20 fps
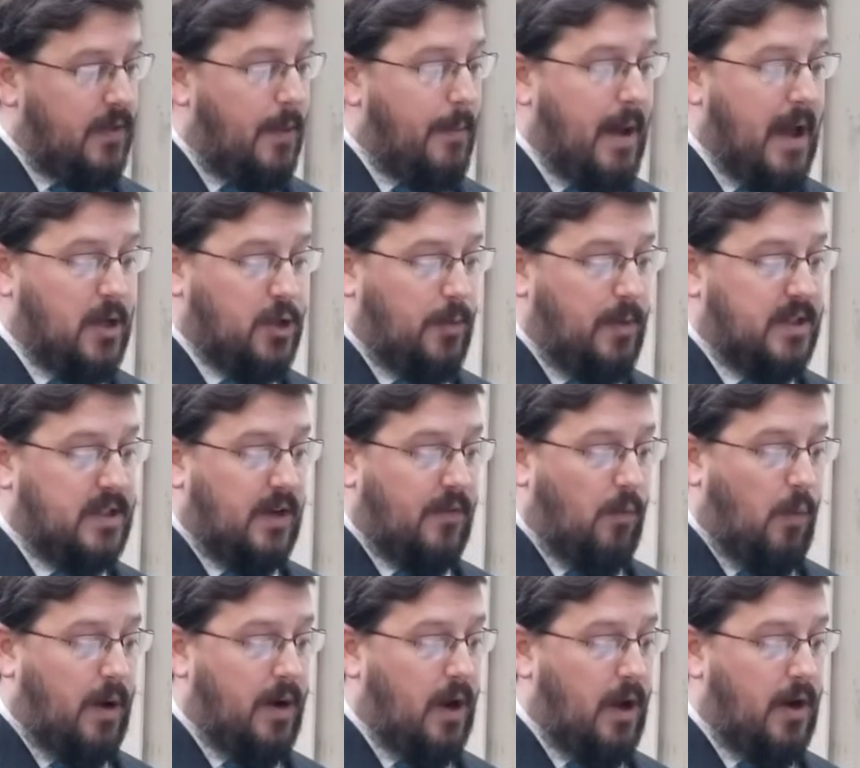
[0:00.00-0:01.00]
measurements of
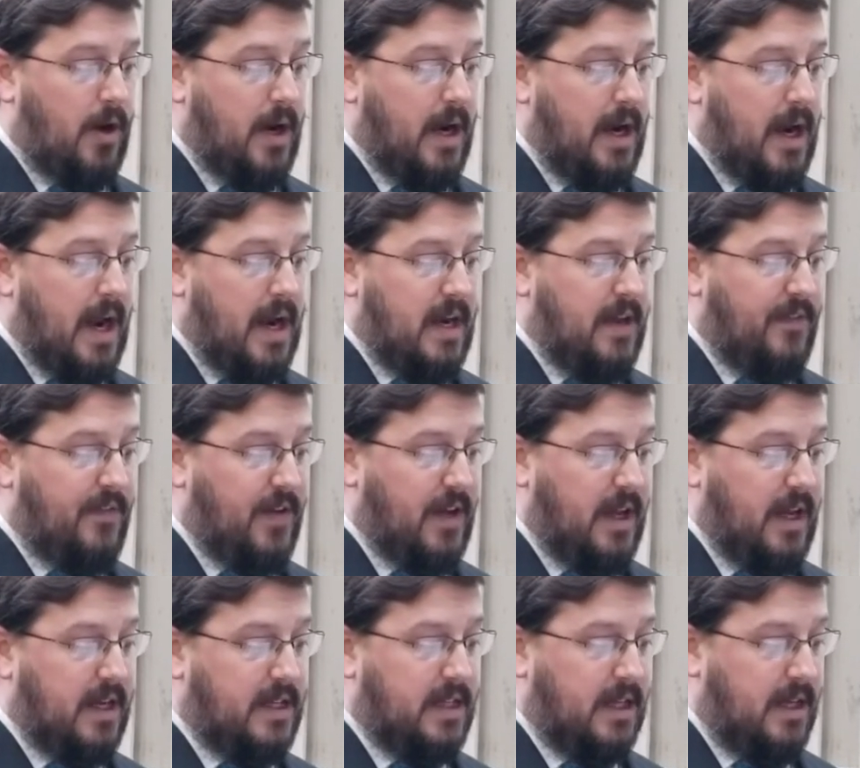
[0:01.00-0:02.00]
180
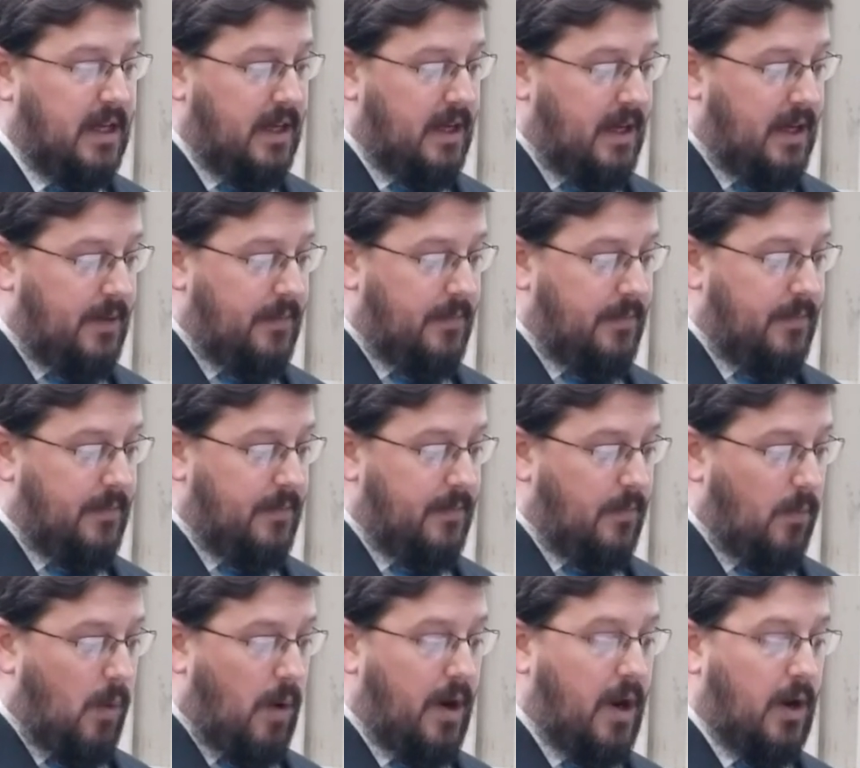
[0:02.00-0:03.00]
feet,
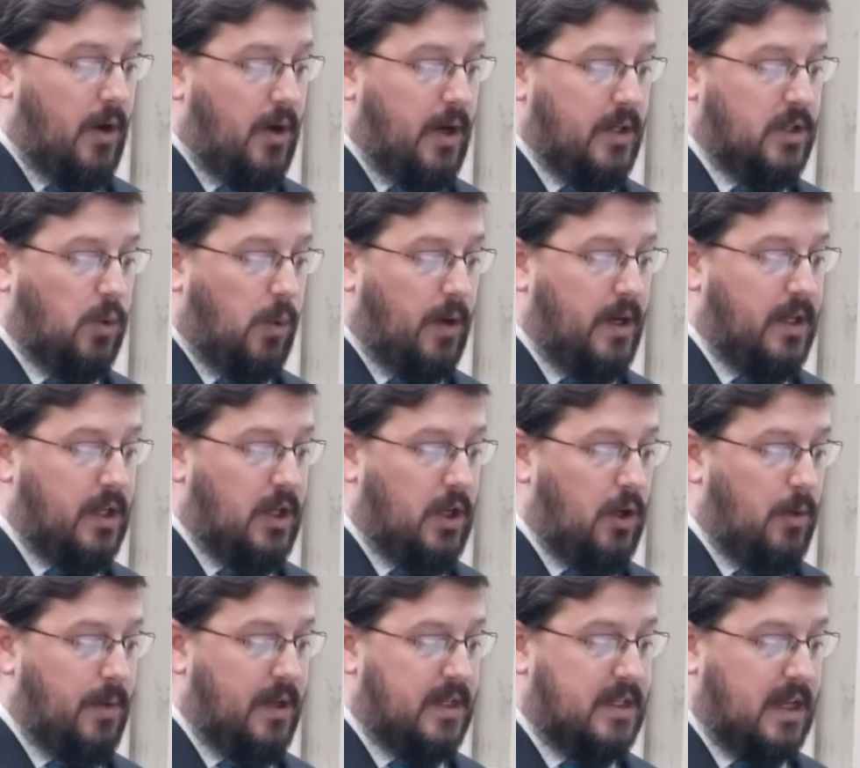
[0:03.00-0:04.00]
120
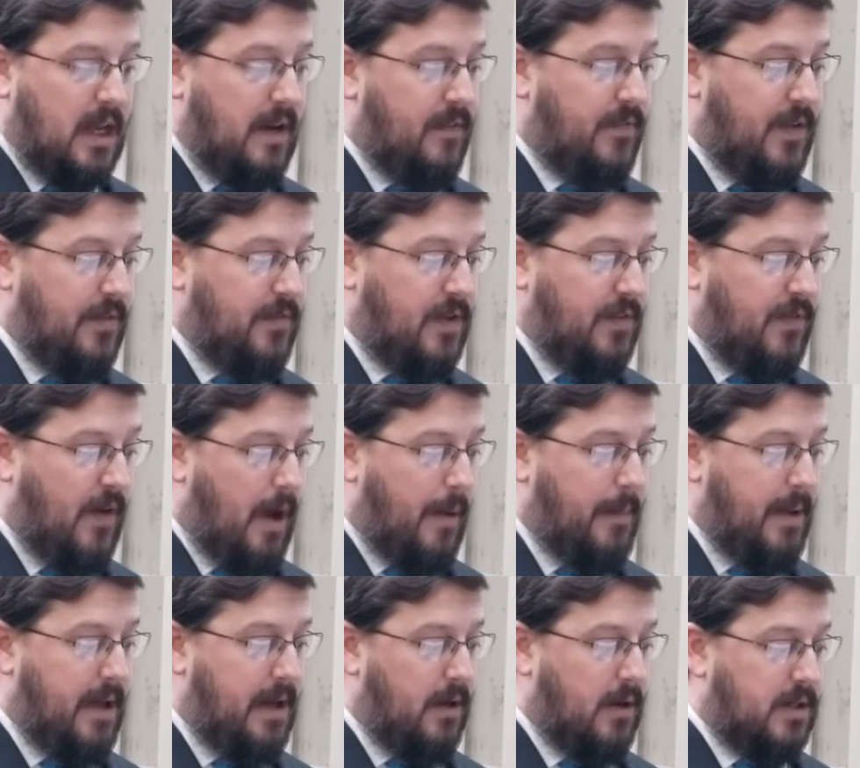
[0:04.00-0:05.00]
cubits, and 55
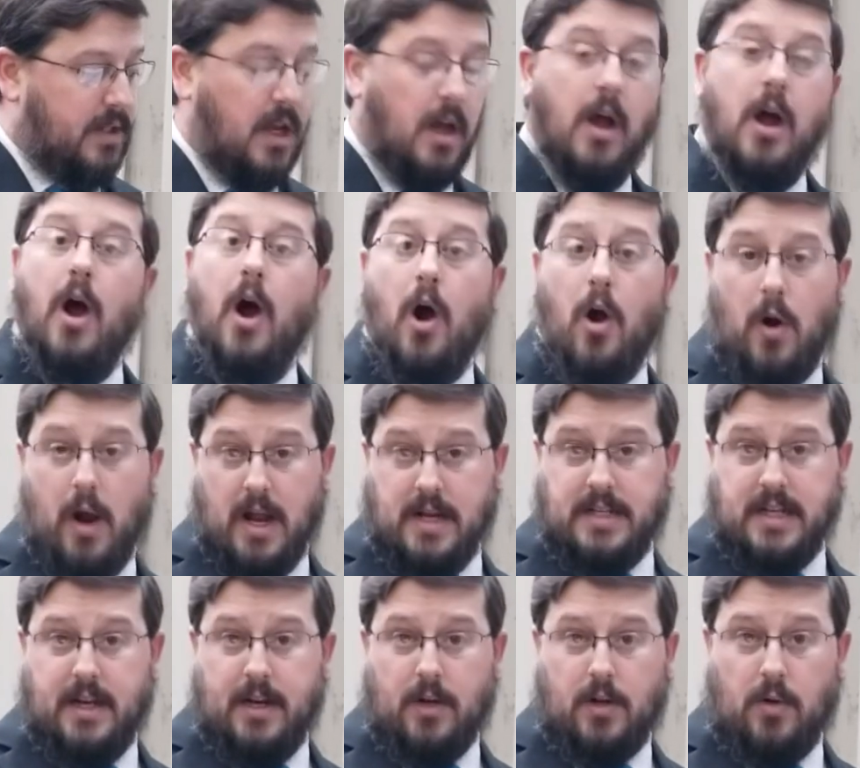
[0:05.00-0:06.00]
meters are
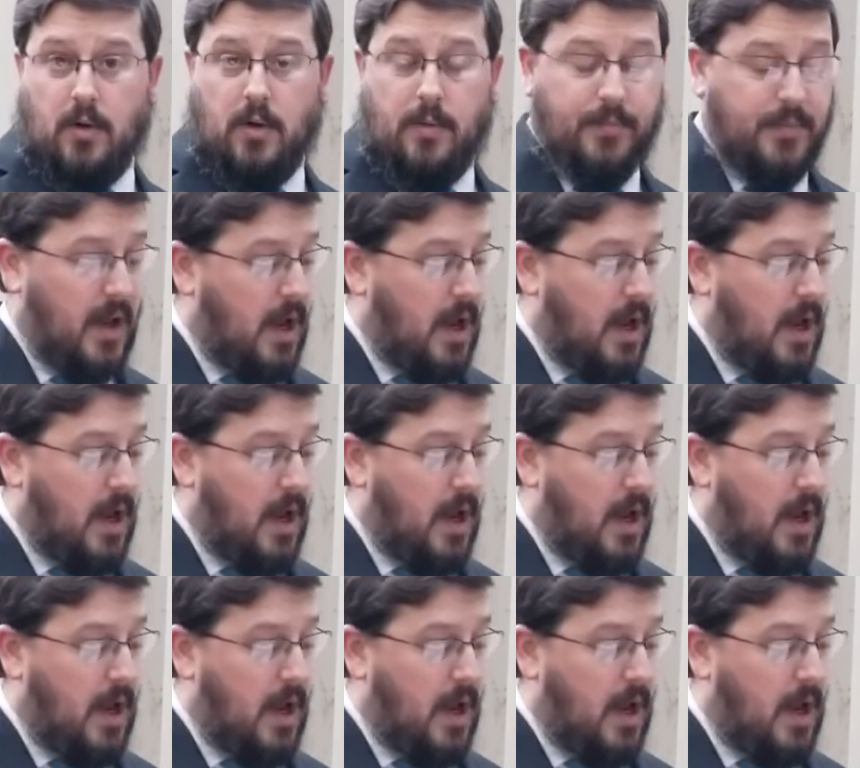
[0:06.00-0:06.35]
identical.